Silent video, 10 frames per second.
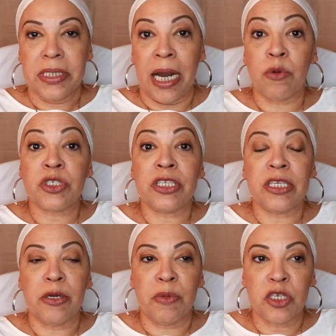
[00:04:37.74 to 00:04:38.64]
I was in
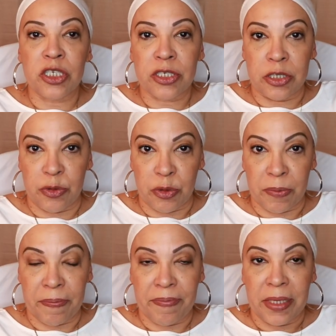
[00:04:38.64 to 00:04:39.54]
the emergency
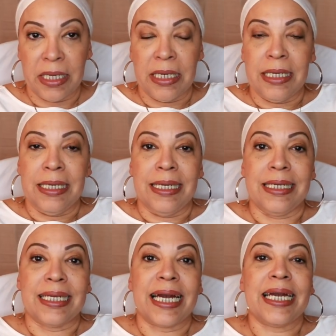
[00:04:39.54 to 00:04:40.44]
room,
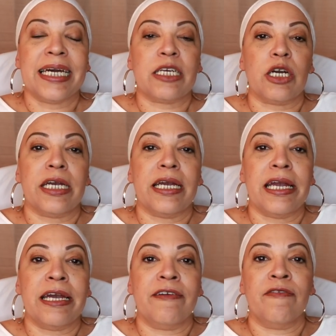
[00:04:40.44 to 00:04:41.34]
and I had
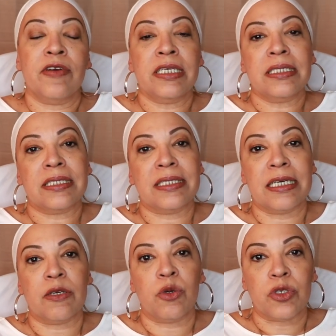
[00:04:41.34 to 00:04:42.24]
every
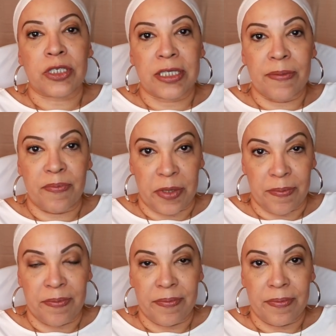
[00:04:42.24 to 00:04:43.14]
single
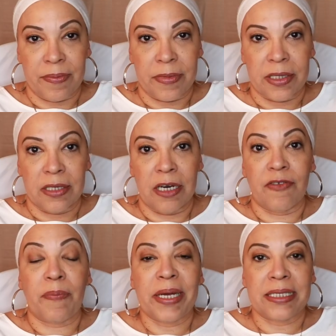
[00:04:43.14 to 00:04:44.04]
symptom
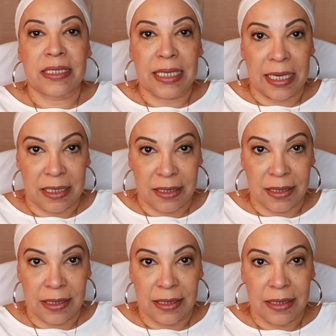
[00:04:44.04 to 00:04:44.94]
of appendicitis